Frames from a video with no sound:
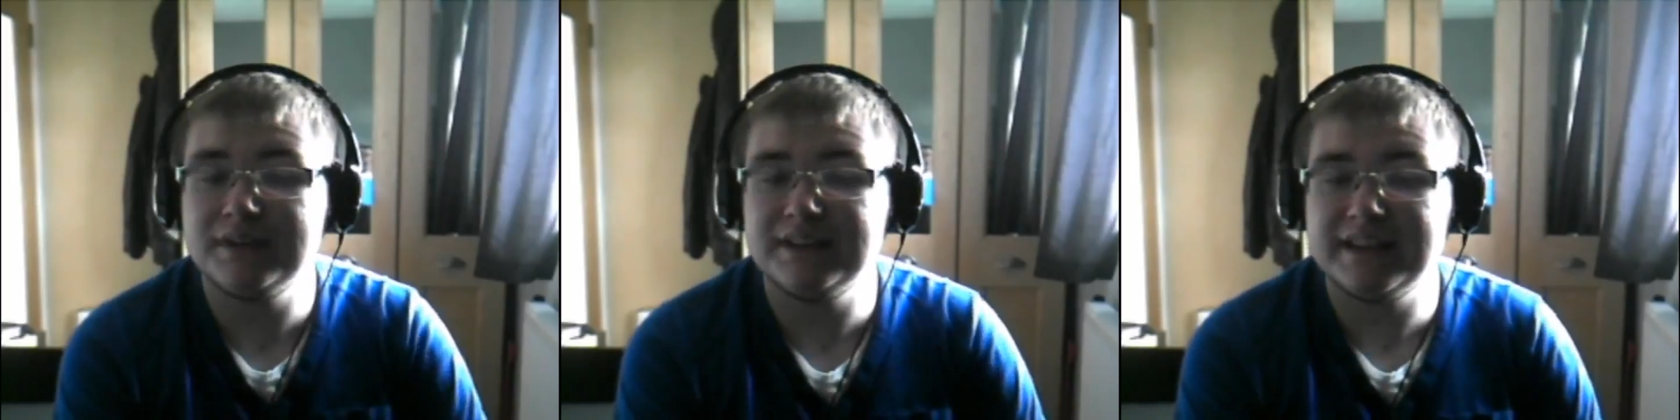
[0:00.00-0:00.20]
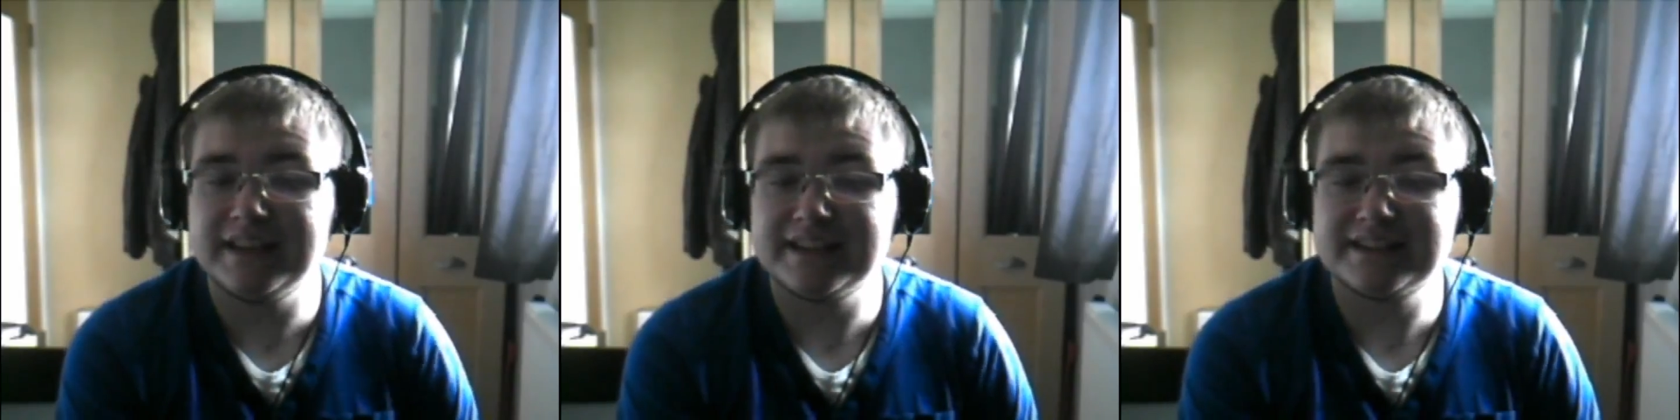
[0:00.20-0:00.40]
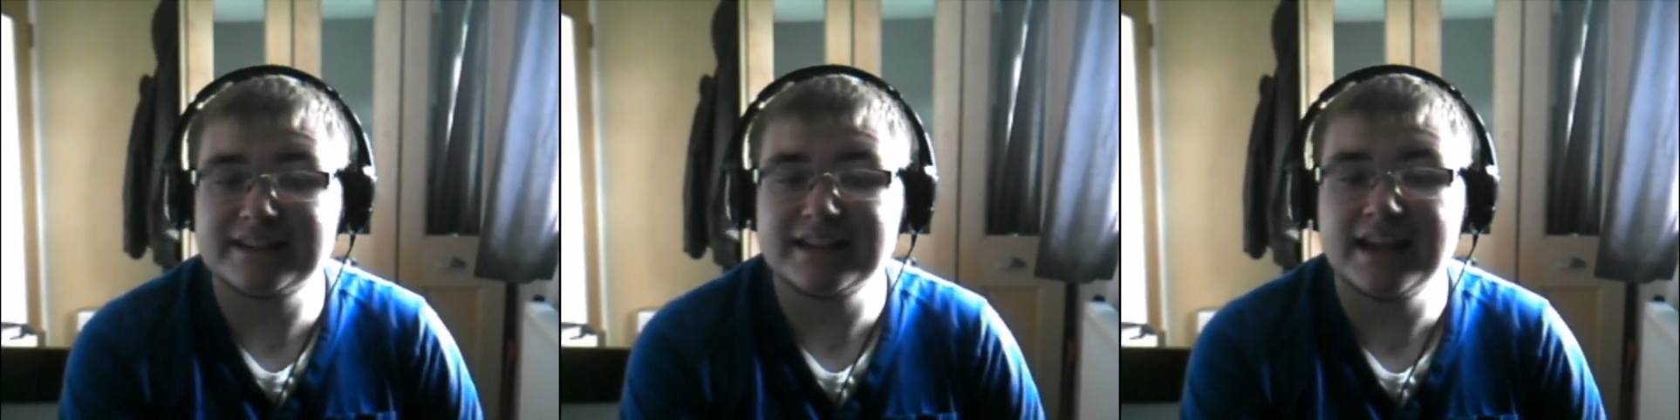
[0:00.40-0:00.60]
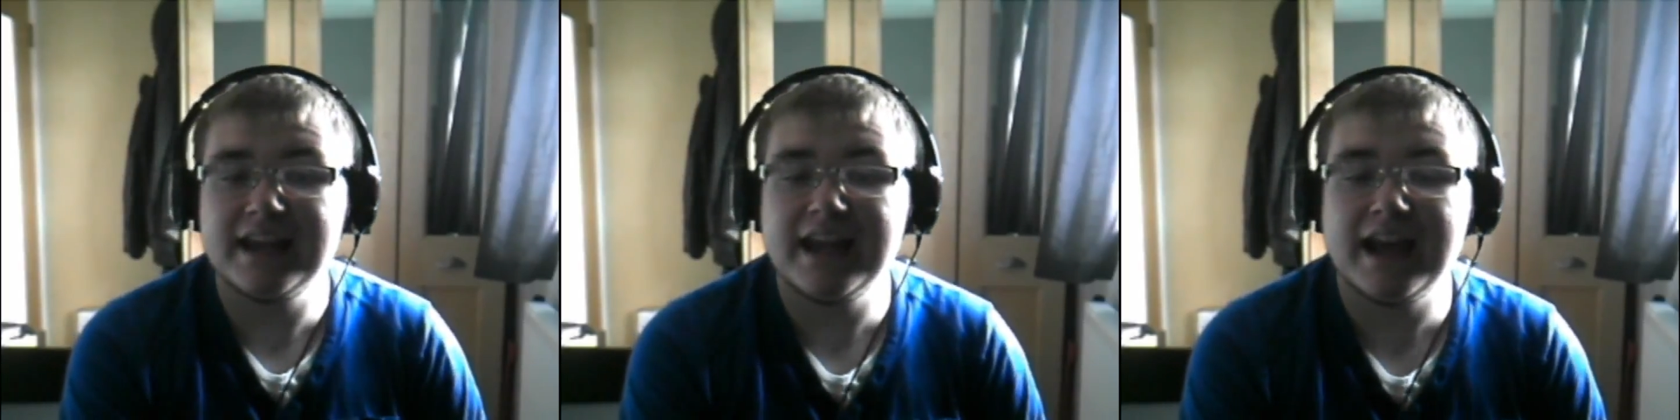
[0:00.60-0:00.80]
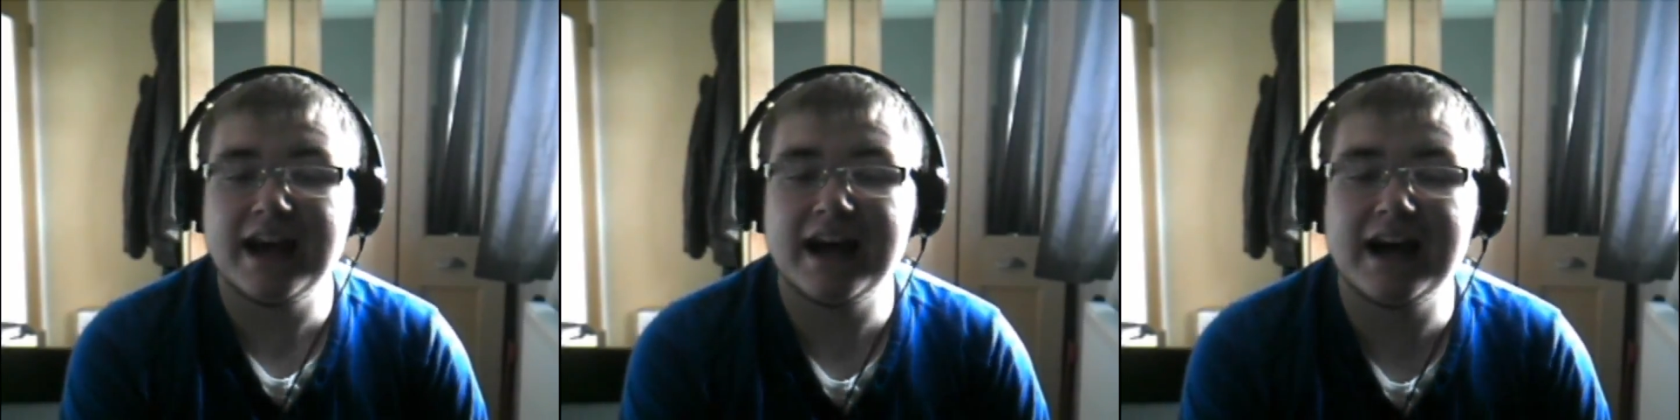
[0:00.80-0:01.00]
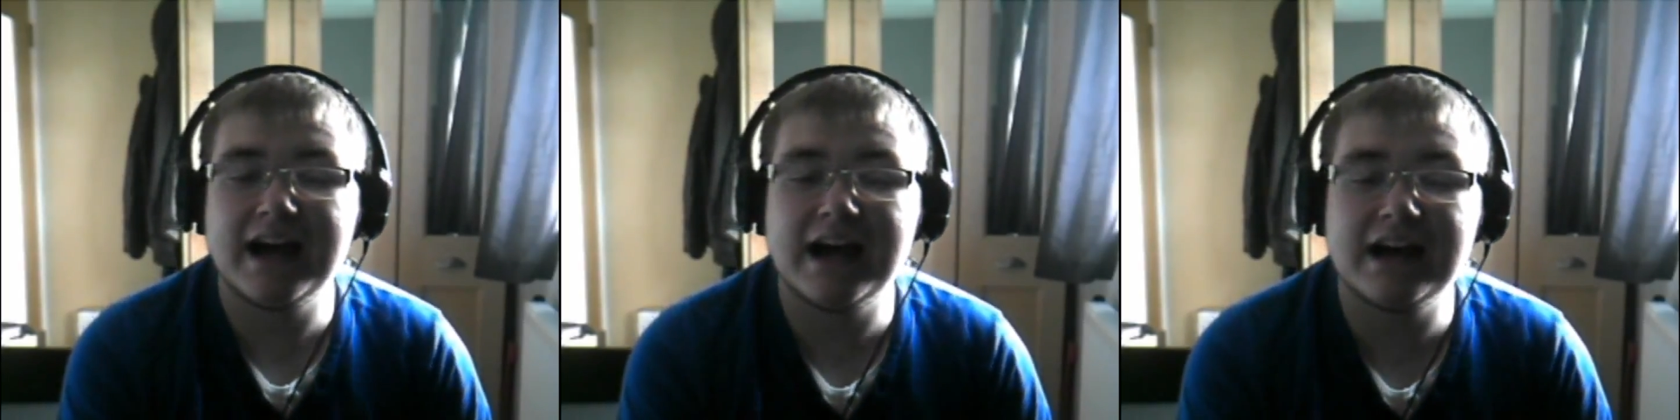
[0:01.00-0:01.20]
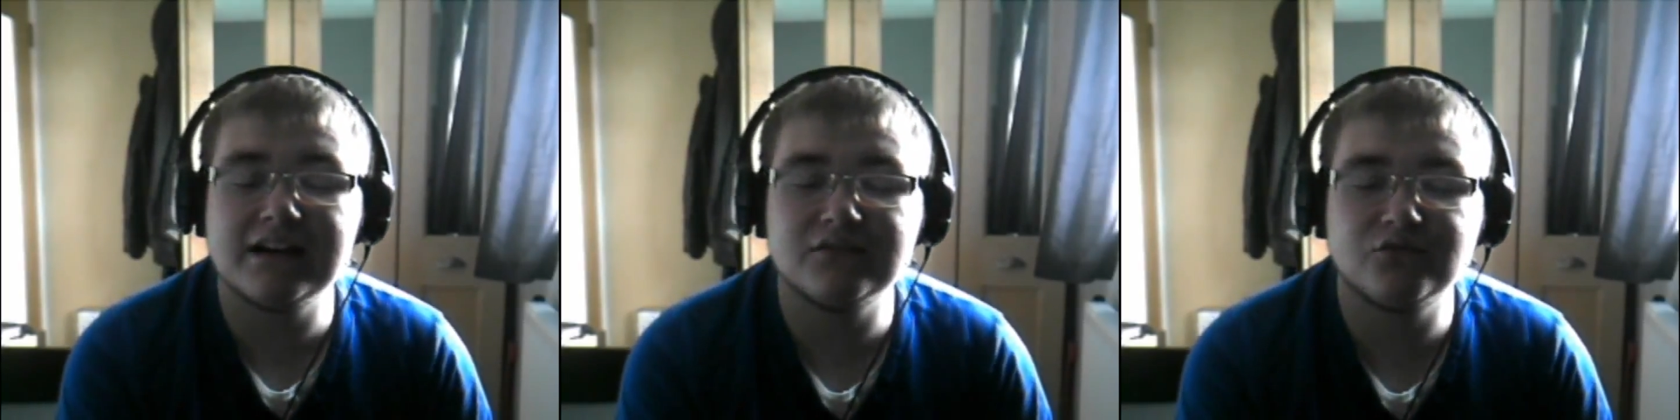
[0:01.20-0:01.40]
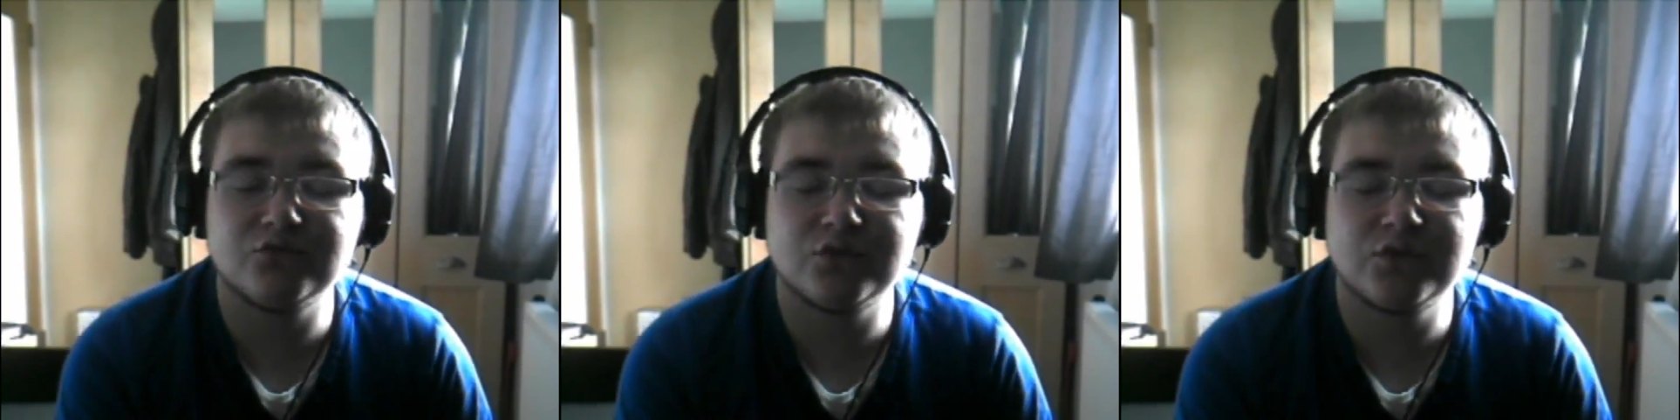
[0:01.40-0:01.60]
doing this
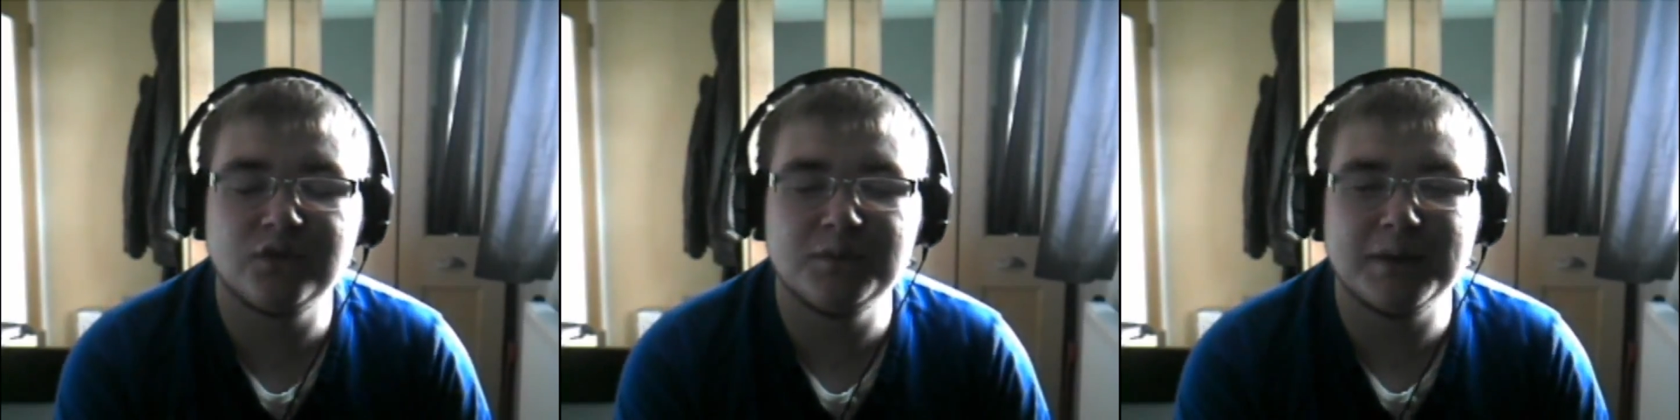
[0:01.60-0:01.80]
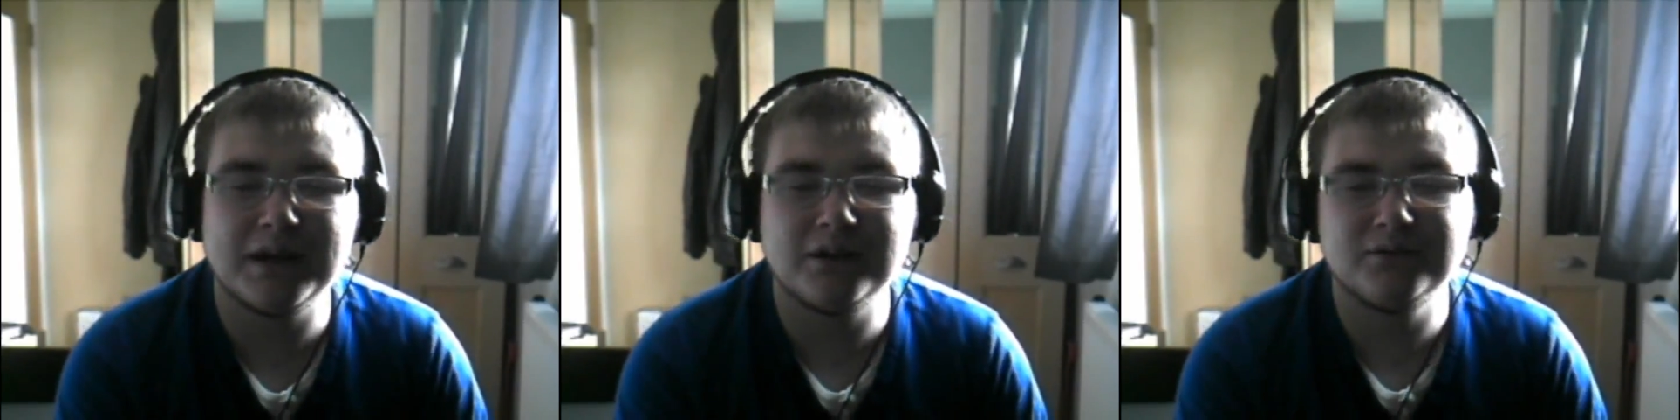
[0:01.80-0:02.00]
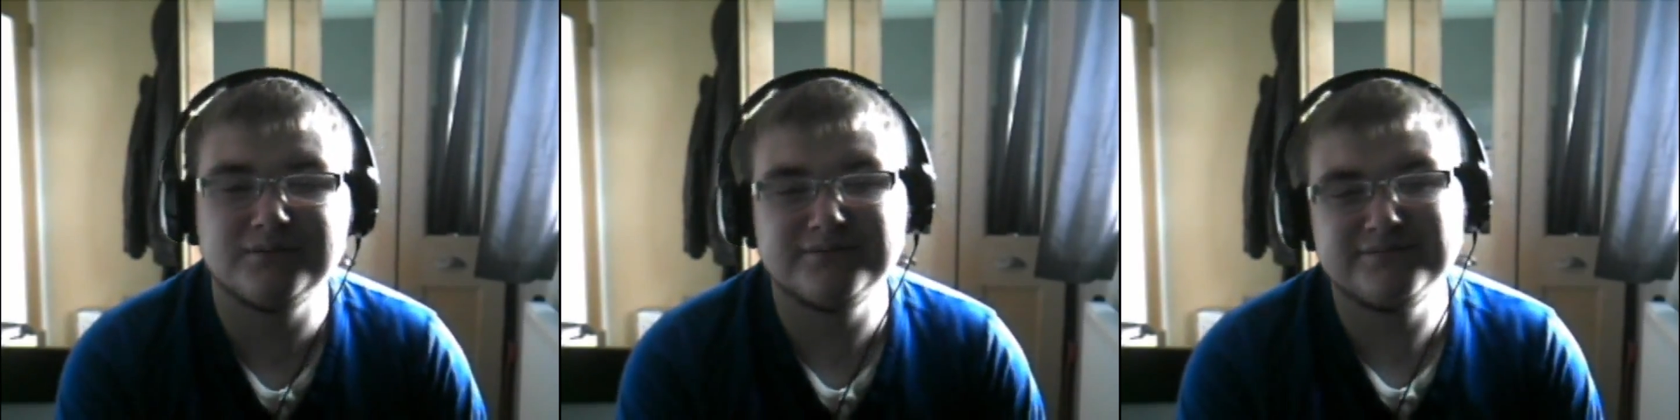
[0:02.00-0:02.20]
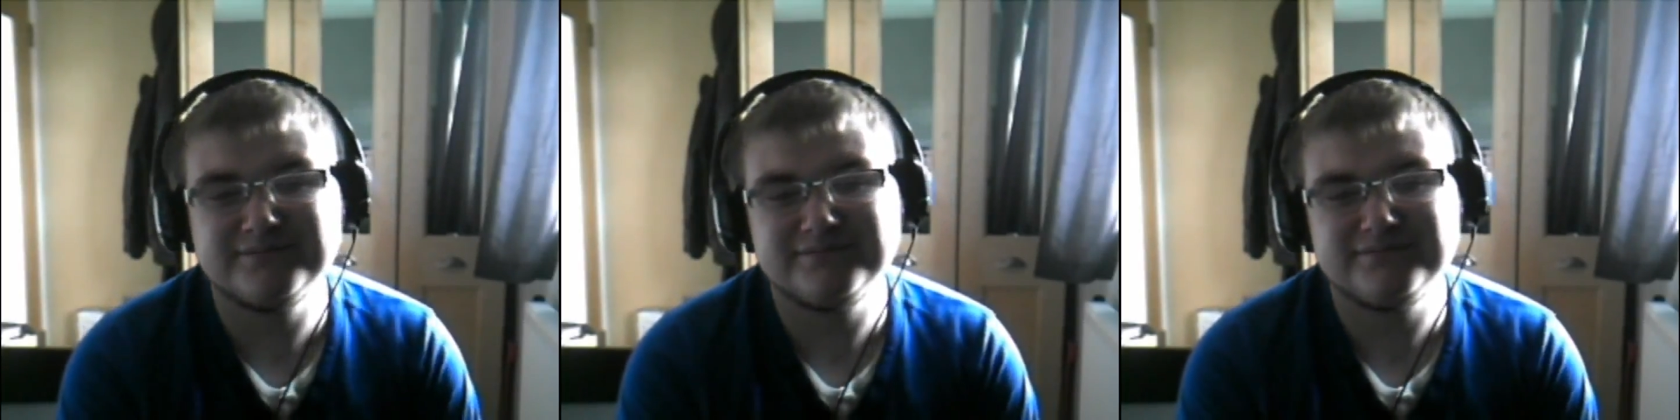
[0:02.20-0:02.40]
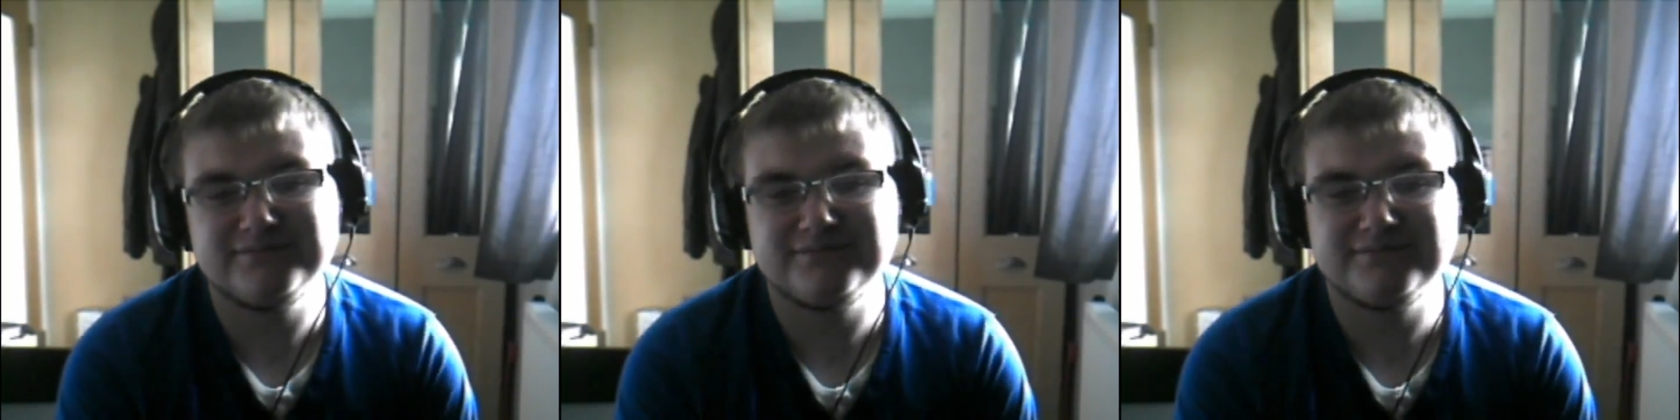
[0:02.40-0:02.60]
at roughly about